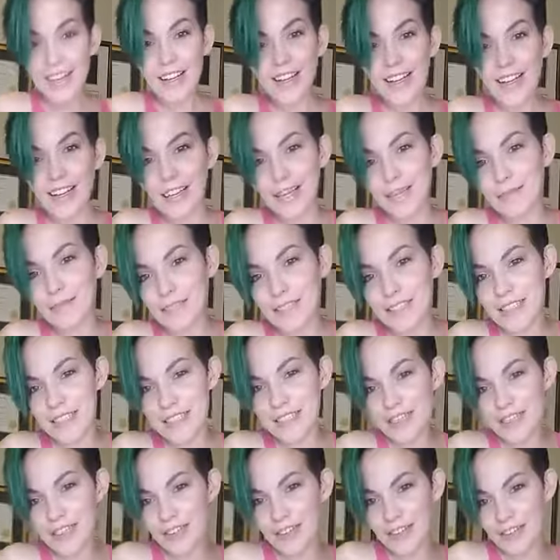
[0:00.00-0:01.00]

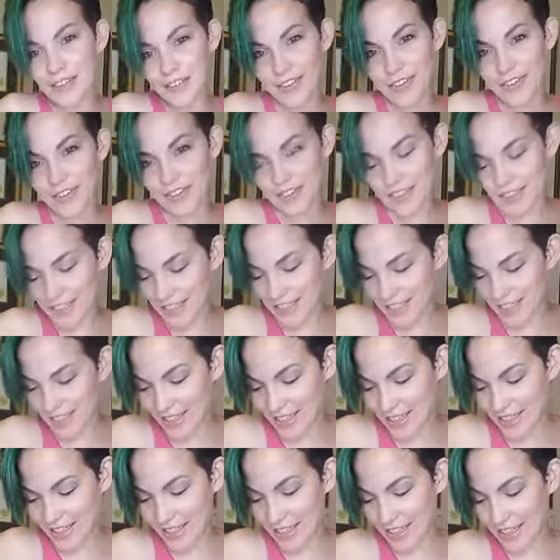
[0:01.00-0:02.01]
Clemson
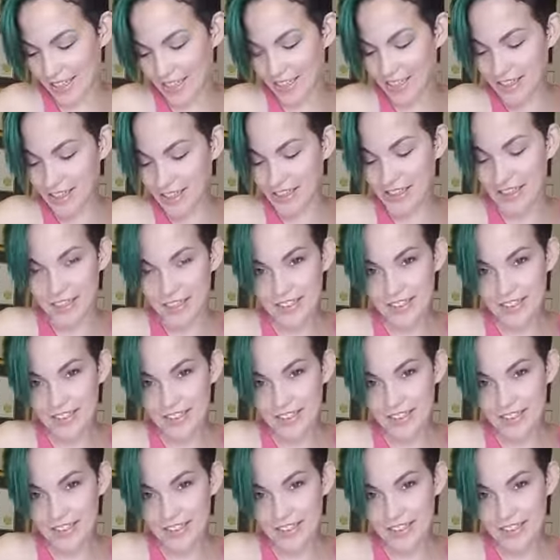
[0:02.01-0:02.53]
University.